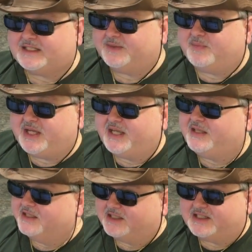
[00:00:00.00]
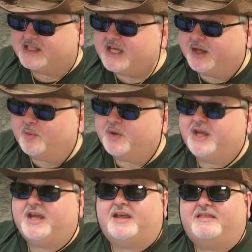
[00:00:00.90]
isn't me, this is them,
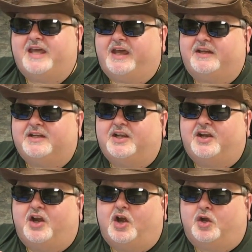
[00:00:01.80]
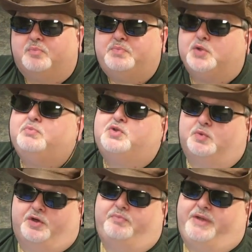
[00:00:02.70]
that her boobs
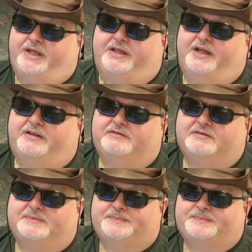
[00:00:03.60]
weren't big enough.